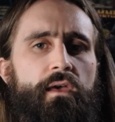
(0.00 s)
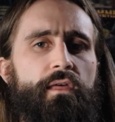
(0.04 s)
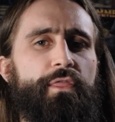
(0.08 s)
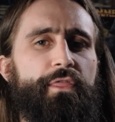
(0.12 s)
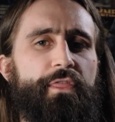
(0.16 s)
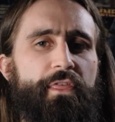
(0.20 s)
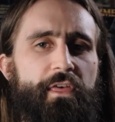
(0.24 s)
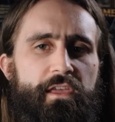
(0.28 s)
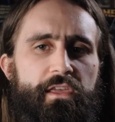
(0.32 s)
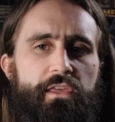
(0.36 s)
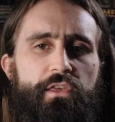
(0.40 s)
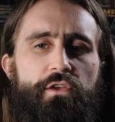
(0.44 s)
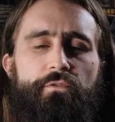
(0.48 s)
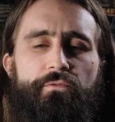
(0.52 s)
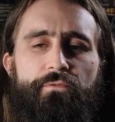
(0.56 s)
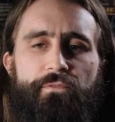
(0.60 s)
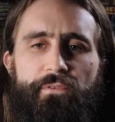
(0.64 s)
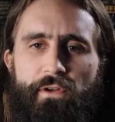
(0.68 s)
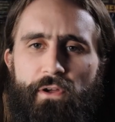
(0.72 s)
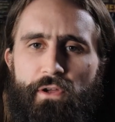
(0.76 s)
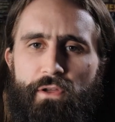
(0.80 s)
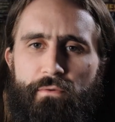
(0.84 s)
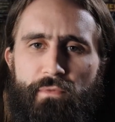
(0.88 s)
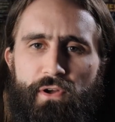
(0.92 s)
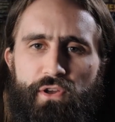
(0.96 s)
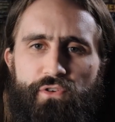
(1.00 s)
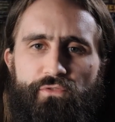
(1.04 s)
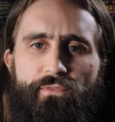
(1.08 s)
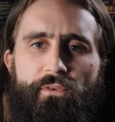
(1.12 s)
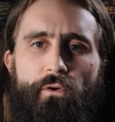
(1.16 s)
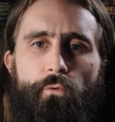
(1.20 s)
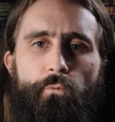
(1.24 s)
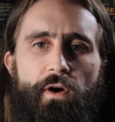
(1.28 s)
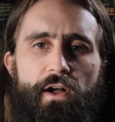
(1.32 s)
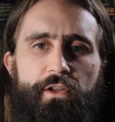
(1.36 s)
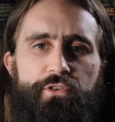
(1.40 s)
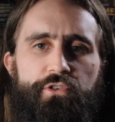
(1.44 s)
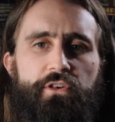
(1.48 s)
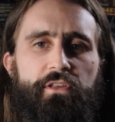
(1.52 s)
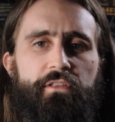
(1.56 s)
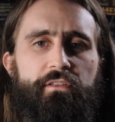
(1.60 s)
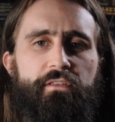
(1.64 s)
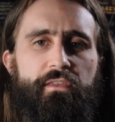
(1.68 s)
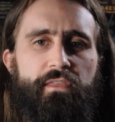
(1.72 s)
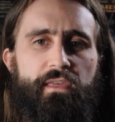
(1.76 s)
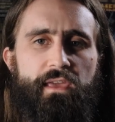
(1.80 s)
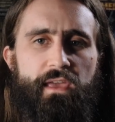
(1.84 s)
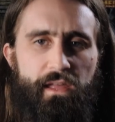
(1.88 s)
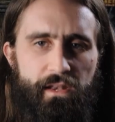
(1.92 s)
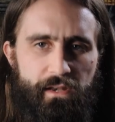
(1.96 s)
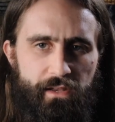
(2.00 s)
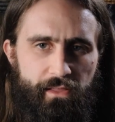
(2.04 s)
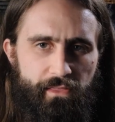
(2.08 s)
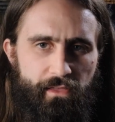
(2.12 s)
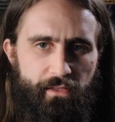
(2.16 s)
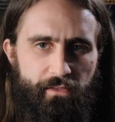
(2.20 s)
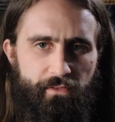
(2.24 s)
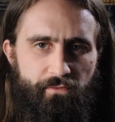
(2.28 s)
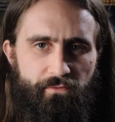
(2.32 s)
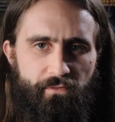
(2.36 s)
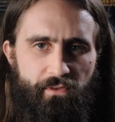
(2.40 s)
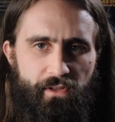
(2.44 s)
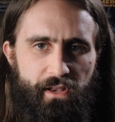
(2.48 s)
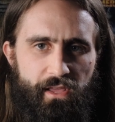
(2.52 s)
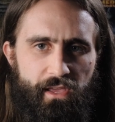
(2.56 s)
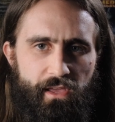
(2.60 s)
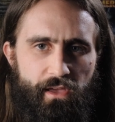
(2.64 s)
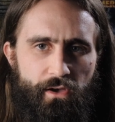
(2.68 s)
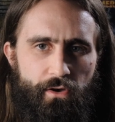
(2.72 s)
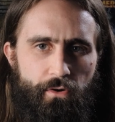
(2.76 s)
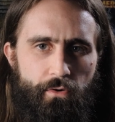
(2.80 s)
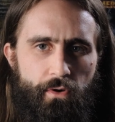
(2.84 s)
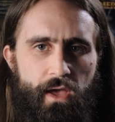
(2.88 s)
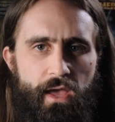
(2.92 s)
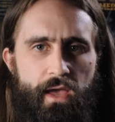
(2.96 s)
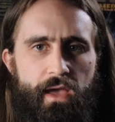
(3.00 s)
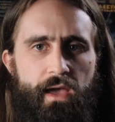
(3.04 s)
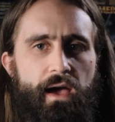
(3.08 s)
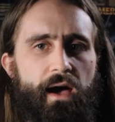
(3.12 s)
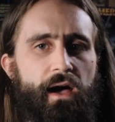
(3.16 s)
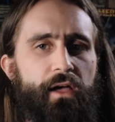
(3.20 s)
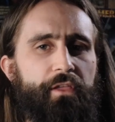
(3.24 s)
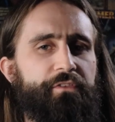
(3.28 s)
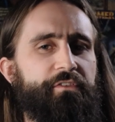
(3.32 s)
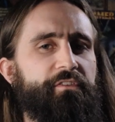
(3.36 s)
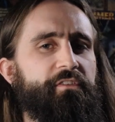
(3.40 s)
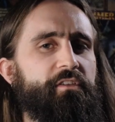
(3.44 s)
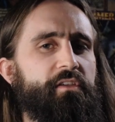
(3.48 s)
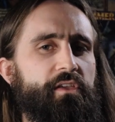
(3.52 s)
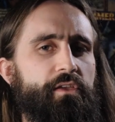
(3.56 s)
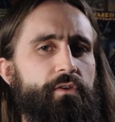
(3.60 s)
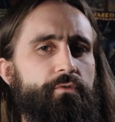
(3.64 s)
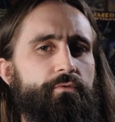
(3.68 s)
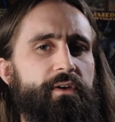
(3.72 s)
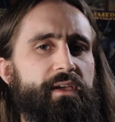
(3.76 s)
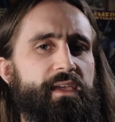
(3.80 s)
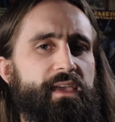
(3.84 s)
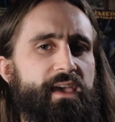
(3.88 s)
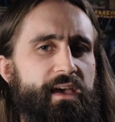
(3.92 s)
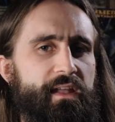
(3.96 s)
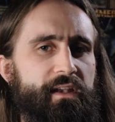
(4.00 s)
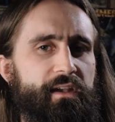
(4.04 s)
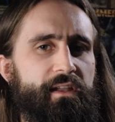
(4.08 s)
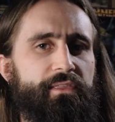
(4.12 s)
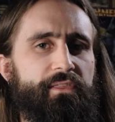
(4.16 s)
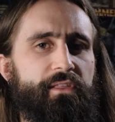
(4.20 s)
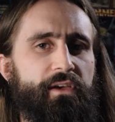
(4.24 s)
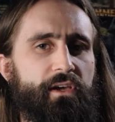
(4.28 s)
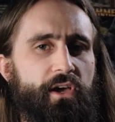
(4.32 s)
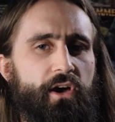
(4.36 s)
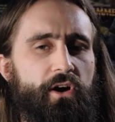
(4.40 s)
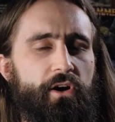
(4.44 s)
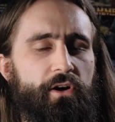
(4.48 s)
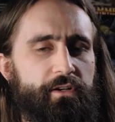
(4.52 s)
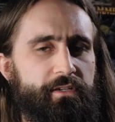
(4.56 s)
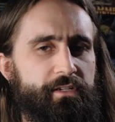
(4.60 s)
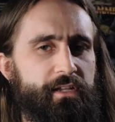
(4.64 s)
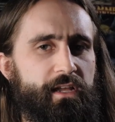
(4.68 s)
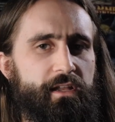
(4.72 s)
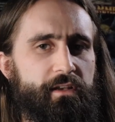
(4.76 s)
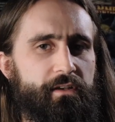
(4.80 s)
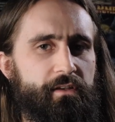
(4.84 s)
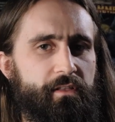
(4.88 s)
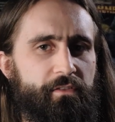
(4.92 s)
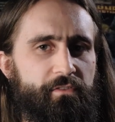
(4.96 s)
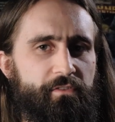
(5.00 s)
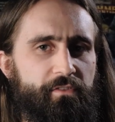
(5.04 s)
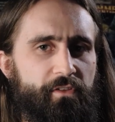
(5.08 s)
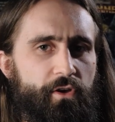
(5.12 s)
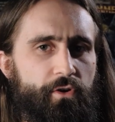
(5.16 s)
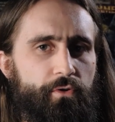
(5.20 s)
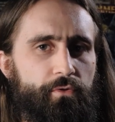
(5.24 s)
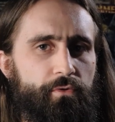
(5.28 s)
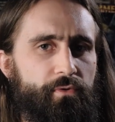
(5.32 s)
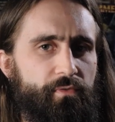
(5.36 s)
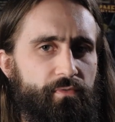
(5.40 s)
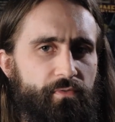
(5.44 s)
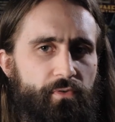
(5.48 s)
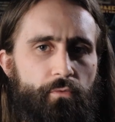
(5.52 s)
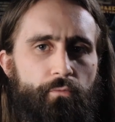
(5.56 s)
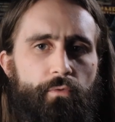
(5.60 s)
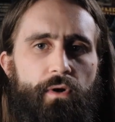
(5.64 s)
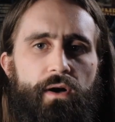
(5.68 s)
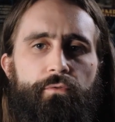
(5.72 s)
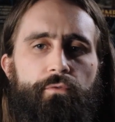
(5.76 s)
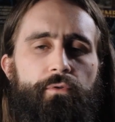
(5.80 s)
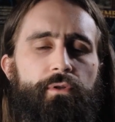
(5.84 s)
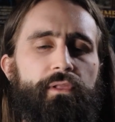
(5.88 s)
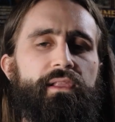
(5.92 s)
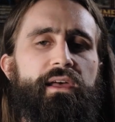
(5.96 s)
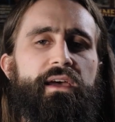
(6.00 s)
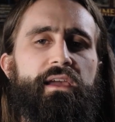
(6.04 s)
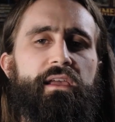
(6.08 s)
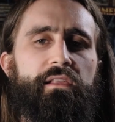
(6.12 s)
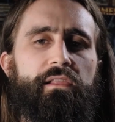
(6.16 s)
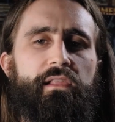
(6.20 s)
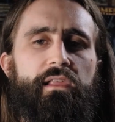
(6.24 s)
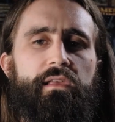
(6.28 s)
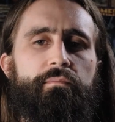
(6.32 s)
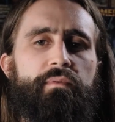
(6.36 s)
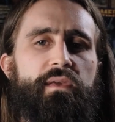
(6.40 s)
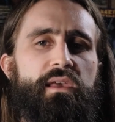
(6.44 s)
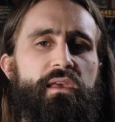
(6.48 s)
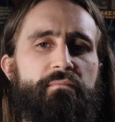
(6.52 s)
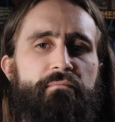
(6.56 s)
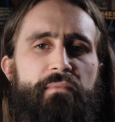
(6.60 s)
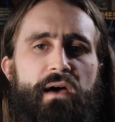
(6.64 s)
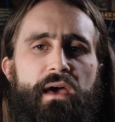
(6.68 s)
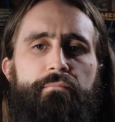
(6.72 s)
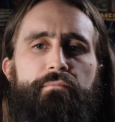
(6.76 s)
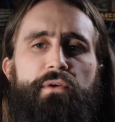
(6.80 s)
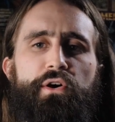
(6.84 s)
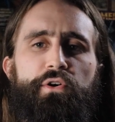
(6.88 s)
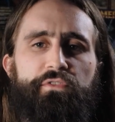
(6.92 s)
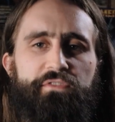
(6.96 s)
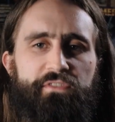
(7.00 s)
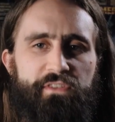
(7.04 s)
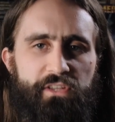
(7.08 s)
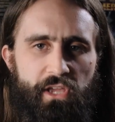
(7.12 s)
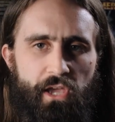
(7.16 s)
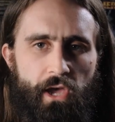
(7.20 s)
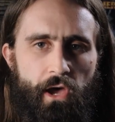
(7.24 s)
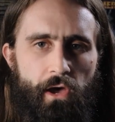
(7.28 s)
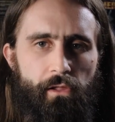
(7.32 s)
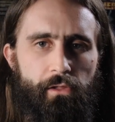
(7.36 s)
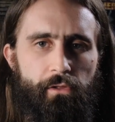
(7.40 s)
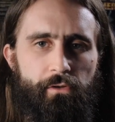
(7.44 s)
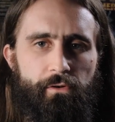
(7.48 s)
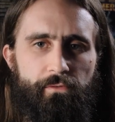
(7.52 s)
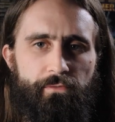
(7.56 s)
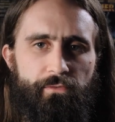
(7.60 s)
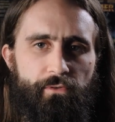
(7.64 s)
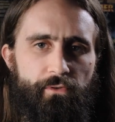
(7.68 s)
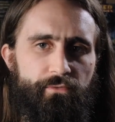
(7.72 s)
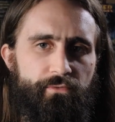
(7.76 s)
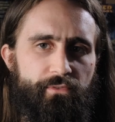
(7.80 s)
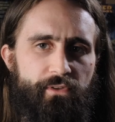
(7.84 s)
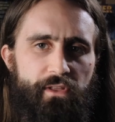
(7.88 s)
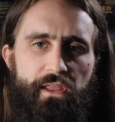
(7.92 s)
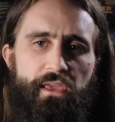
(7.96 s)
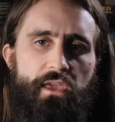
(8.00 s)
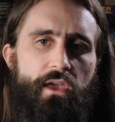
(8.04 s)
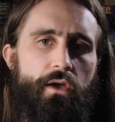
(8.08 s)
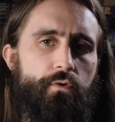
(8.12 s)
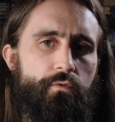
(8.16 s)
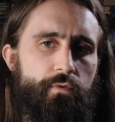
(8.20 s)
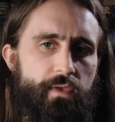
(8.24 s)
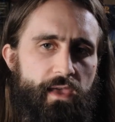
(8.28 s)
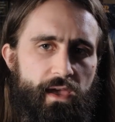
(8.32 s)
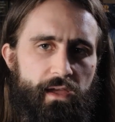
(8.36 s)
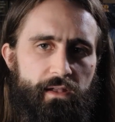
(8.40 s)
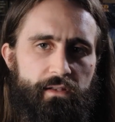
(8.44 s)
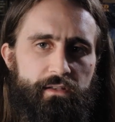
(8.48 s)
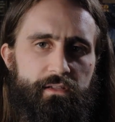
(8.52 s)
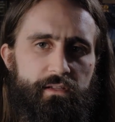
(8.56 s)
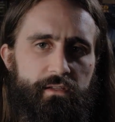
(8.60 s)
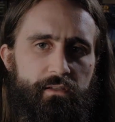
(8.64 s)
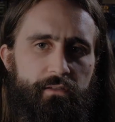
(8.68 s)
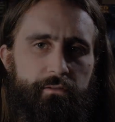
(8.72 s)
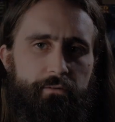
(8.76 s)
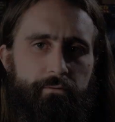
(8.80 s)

Thank you very much for watching to the end of this video. I'll see you again in the content zone for what will likely be my most colorful video yet.